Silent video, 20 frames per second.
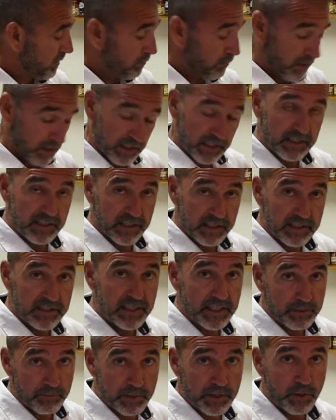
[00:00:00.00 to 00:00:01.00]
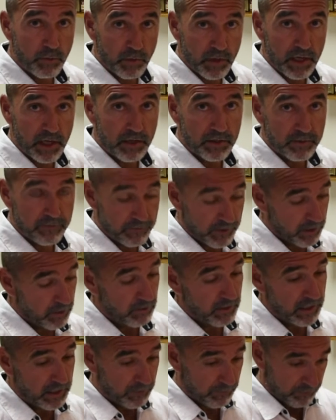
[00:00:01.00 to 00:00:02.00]
But it did take me a while to
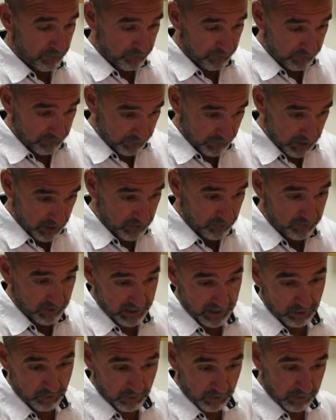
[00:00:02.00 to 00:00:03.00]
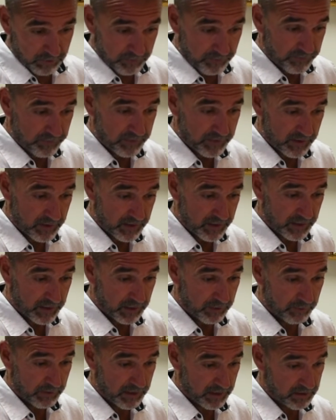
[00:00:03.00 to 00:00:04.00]
figure out this flour.
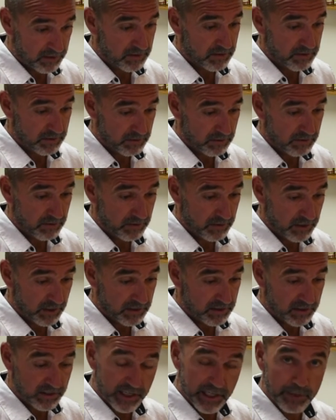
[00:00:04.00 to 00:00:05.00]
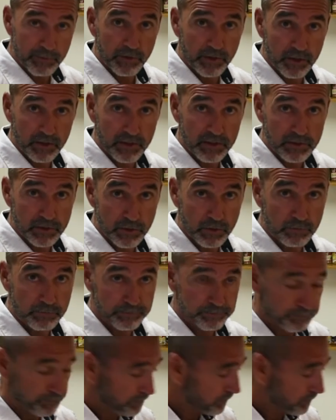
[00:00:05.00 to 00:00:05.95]
It's an animal on its own.